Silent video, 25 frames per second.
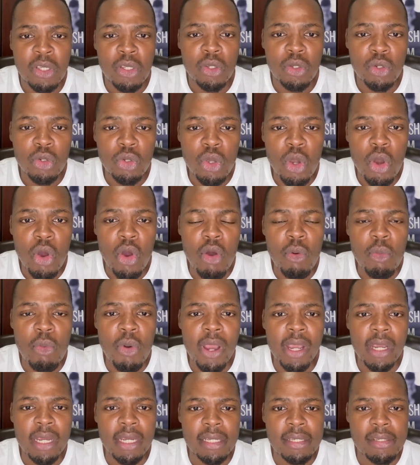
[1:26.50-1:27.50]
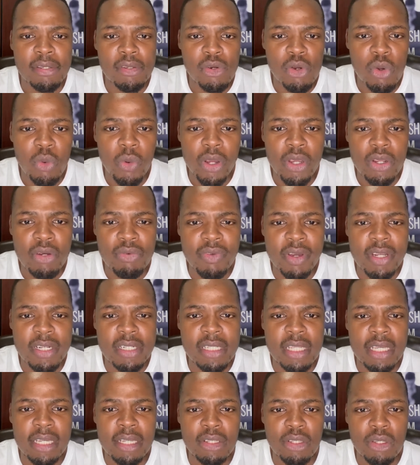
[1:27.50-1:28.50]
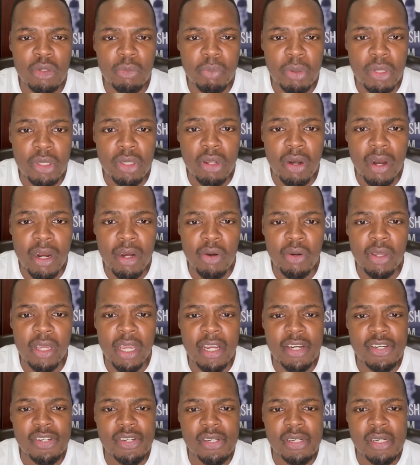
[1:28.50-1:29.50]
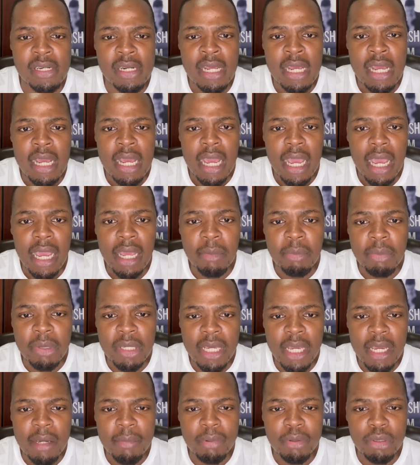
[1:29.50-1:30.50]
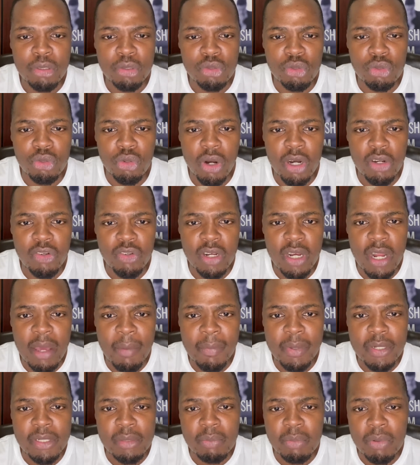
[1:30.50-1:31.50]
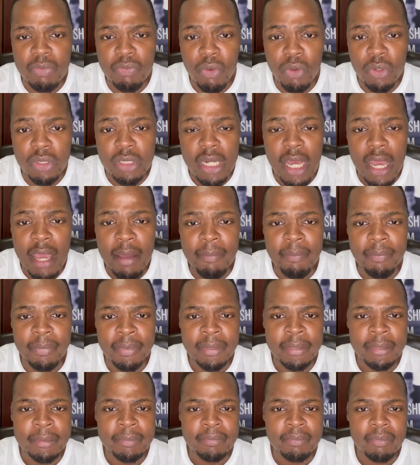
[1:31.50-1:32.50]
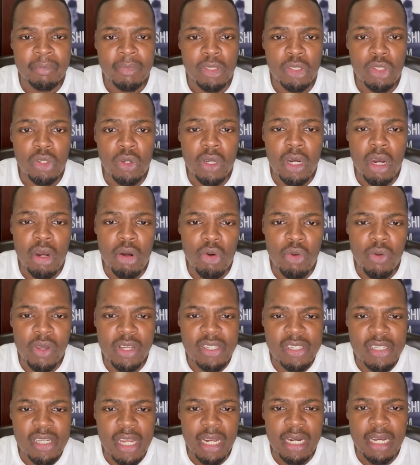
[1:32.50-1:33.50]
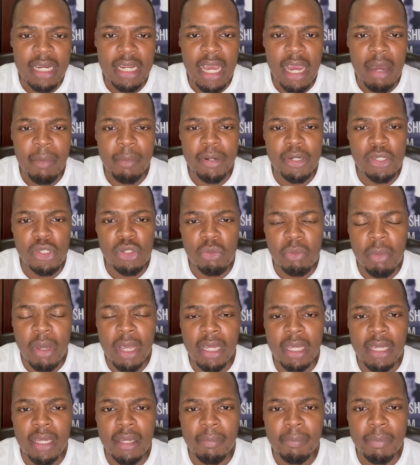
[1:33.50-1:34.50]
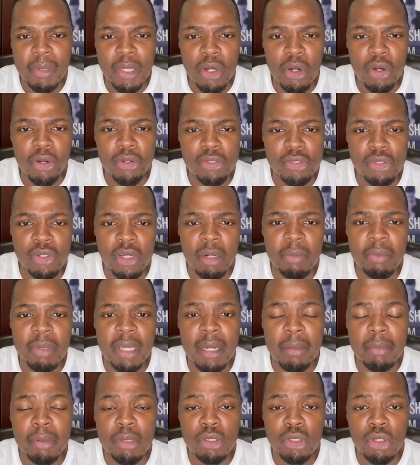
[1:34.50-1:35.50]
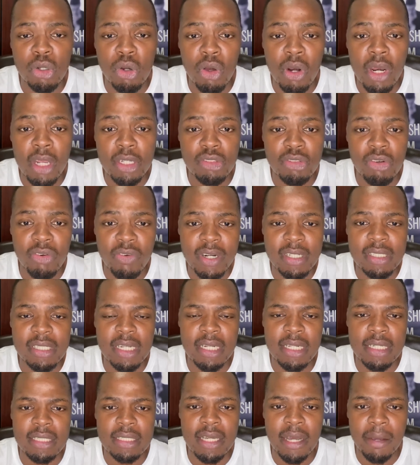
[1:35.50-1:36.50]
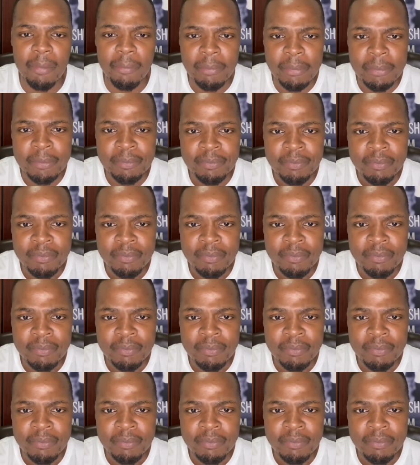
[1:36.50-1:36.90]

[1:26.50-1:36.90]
you do your homework, you know where you're investing, you pick the right location and be able to run your numbers before time, you're gonna know exactly how much you're making, because you can be able to collect your rental income,